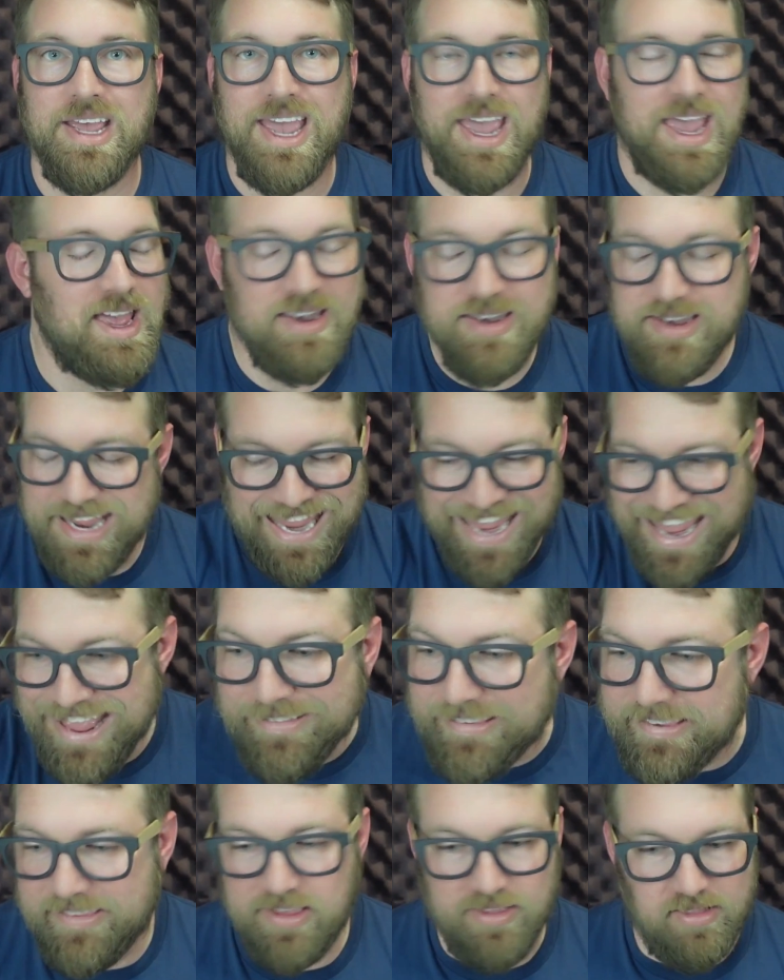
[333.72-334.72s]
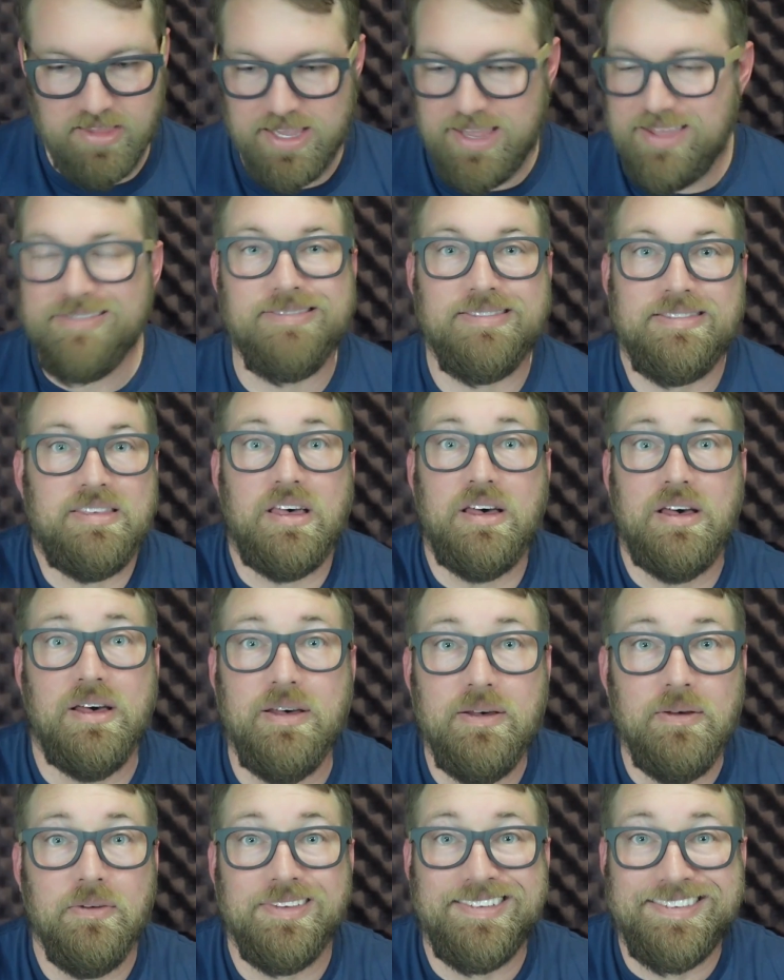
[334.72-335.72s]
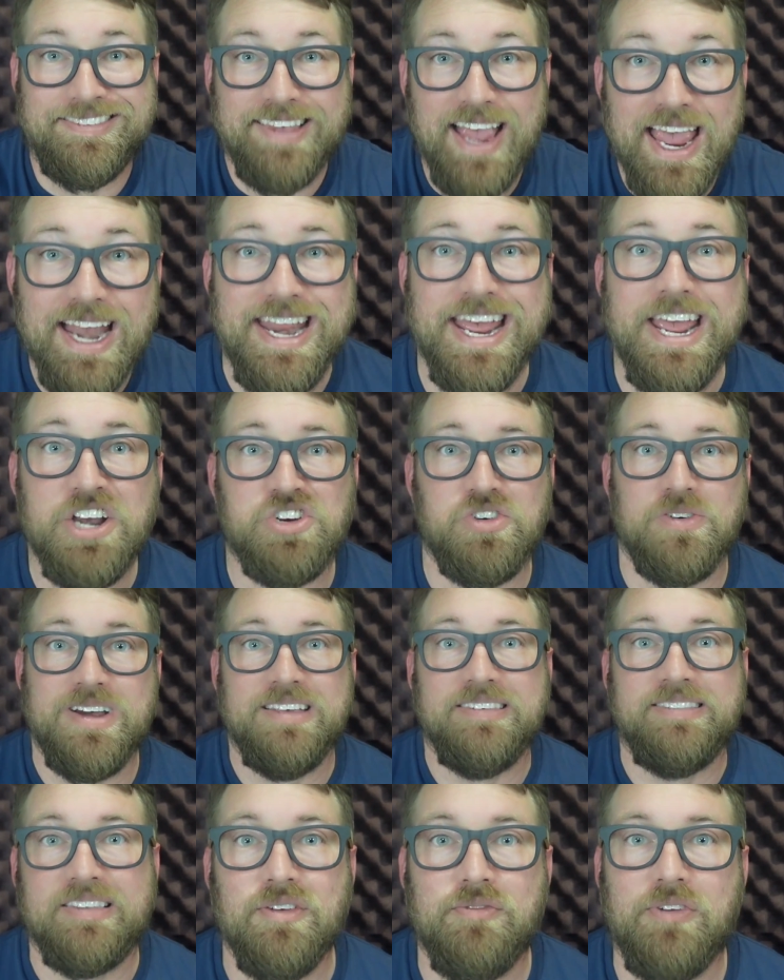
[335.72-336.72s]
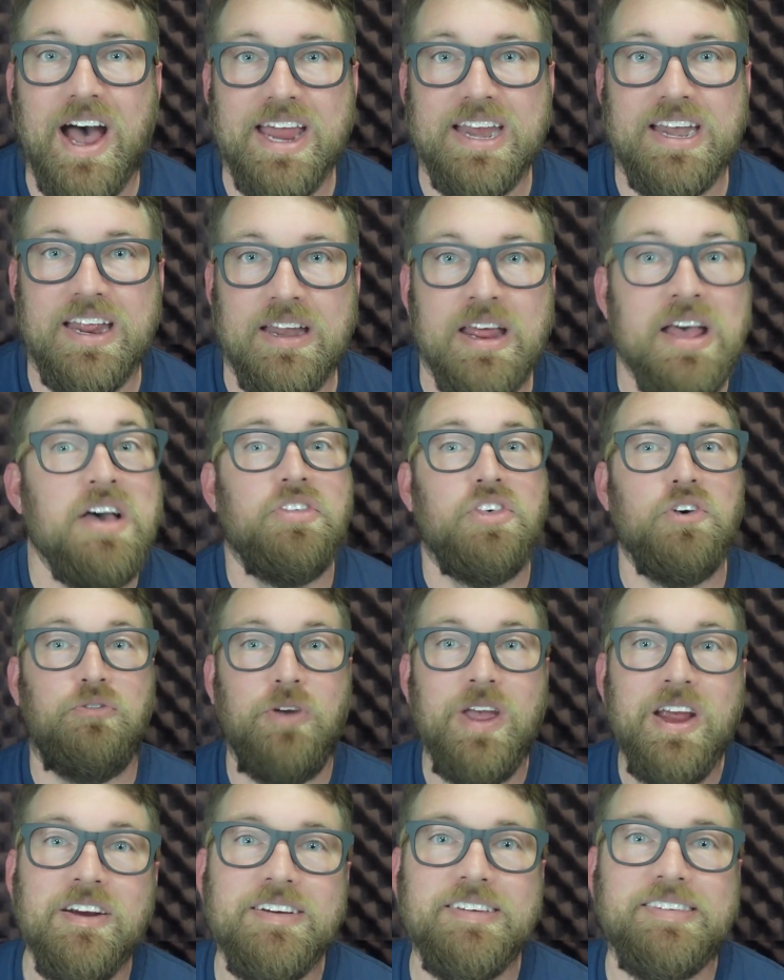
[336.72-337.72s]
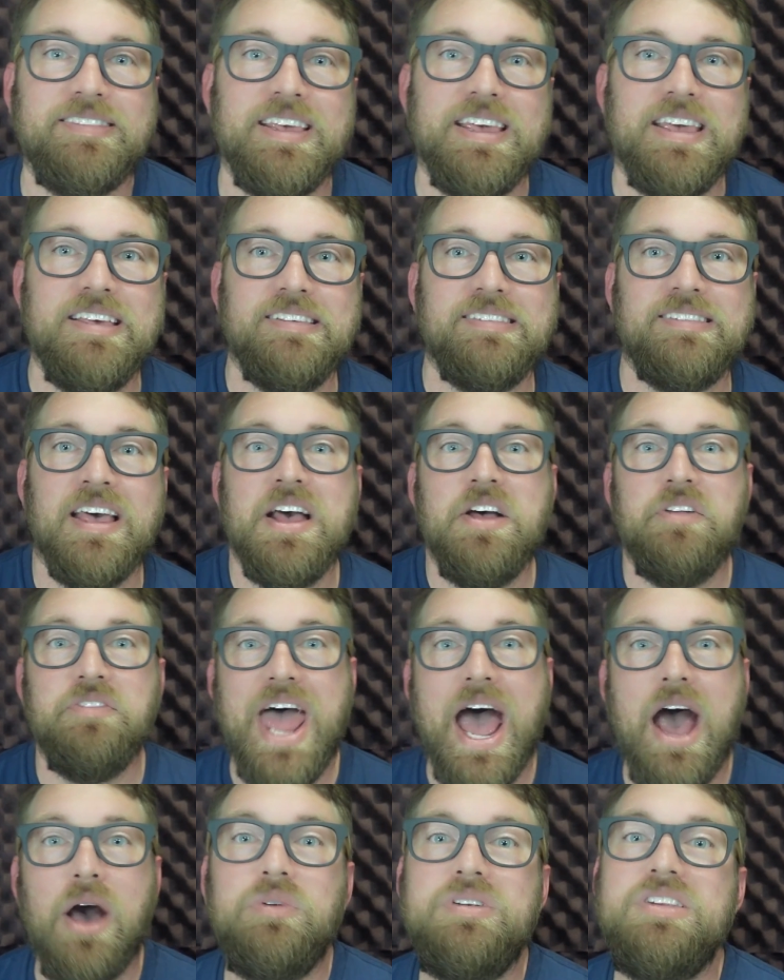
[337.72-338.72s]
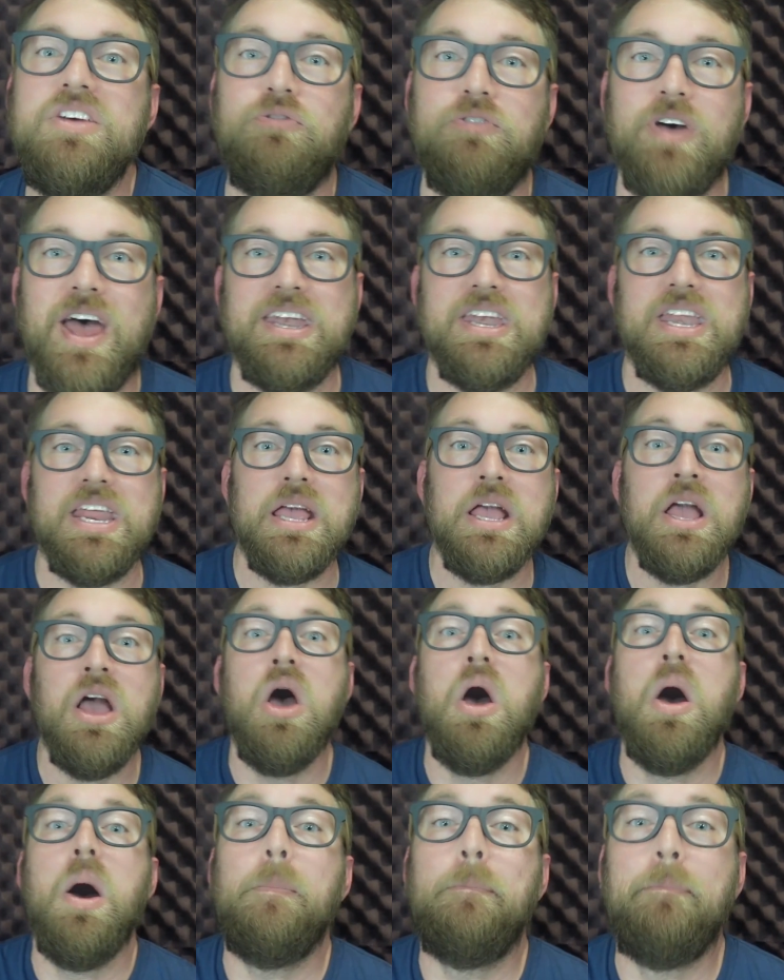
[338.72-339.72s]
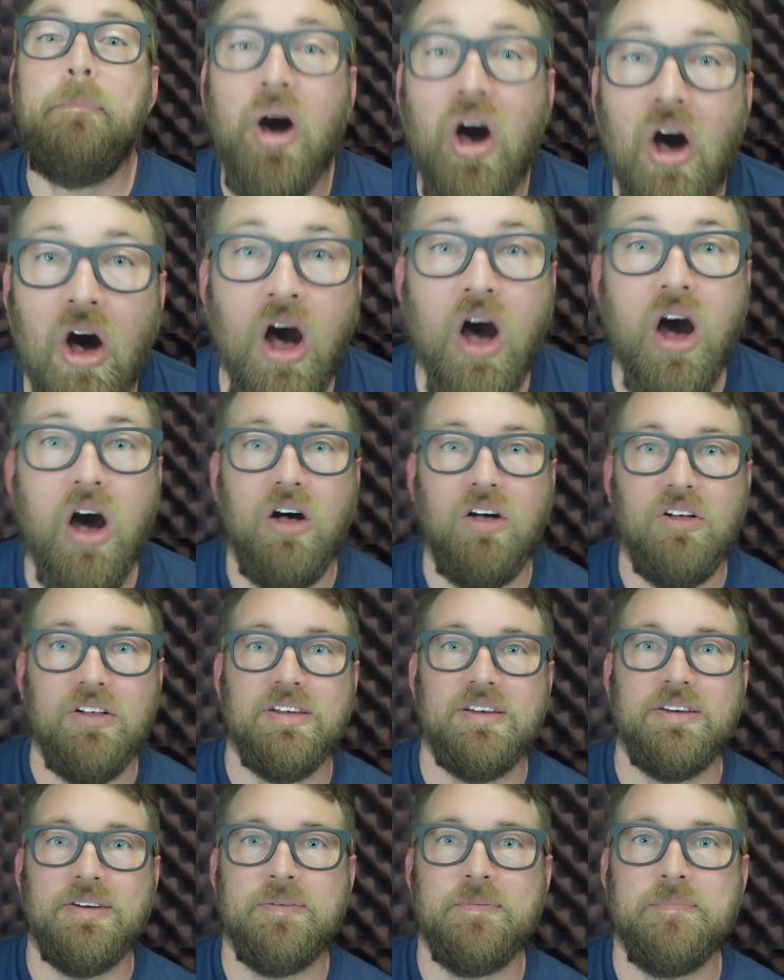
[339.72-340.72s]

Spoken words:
And instantly, the Sanhedrin is divided. The Pharisees now defending Paul.